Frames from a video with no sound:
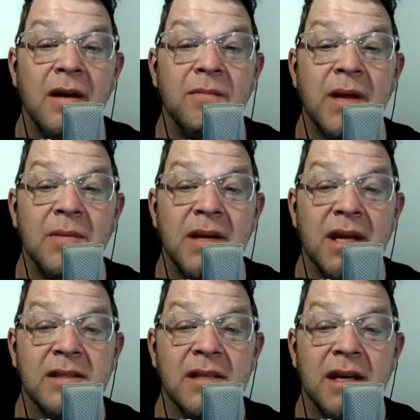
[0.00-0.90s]
maybe
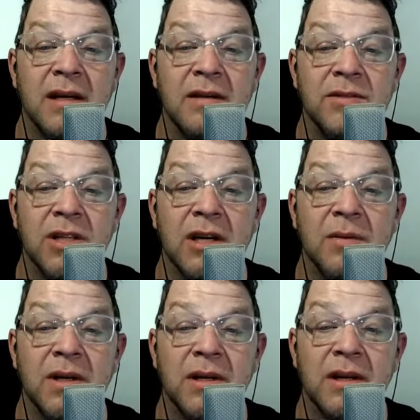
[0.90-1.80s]
next time,
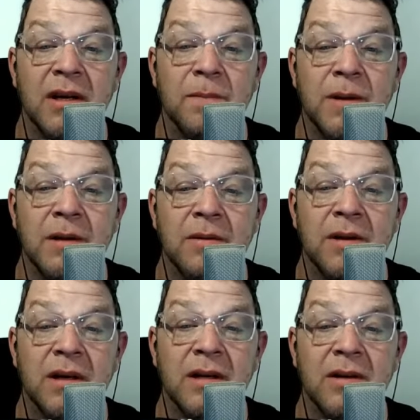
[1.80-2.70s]
Jeremy, not beet
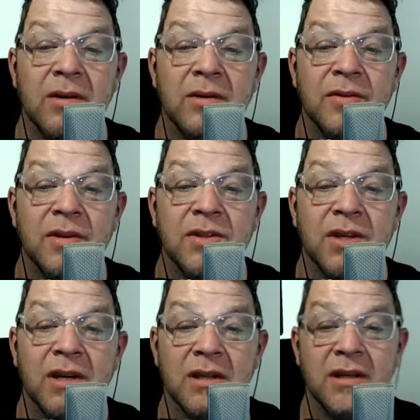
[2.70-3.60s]
red, going for the
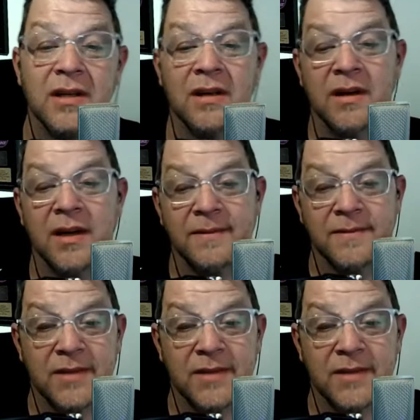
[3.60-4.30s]
chocolate. All right.